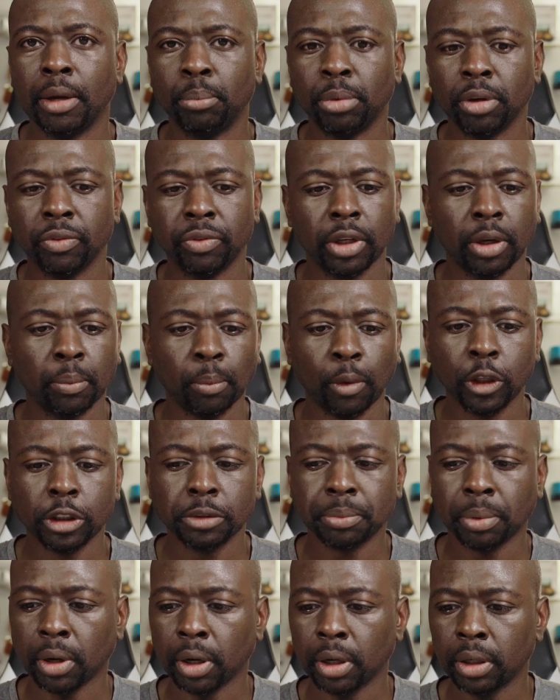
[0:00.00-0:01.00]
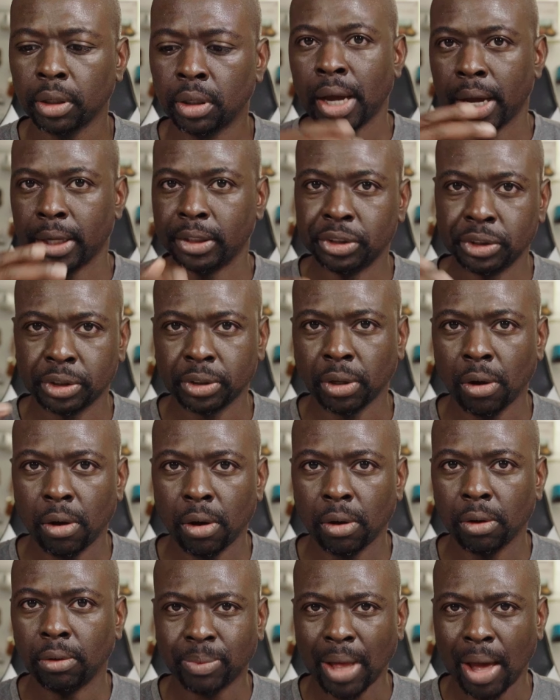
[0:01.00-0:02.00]
But for the most part, as you
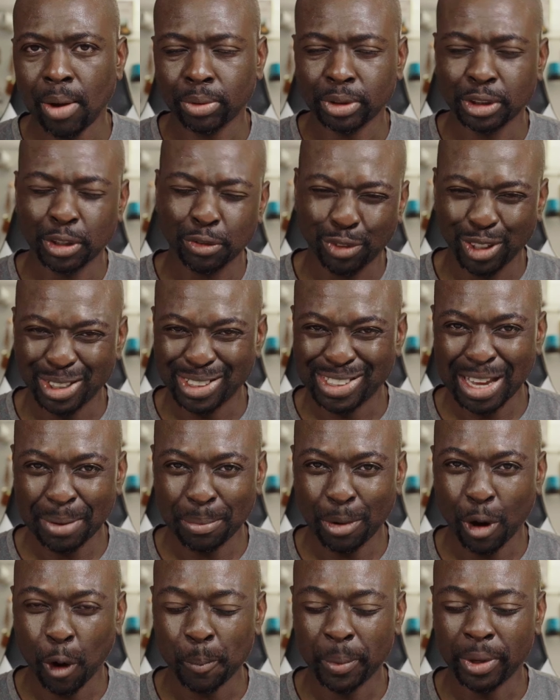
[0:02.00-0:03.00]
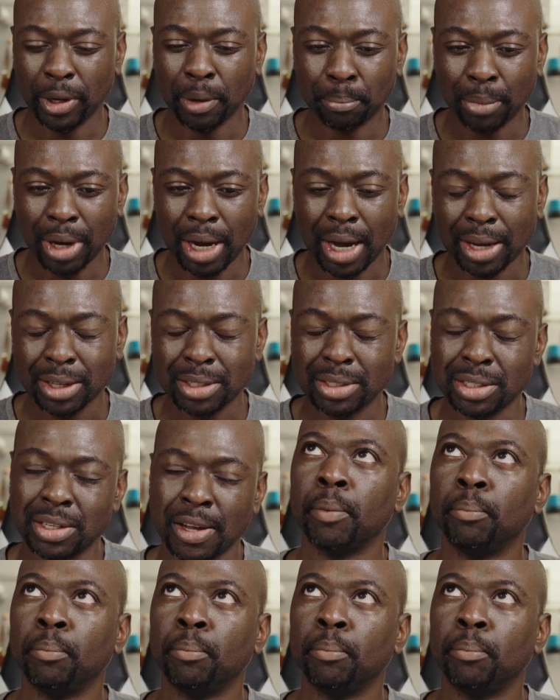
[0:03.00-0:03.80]
saw, that was the first time I opened the box.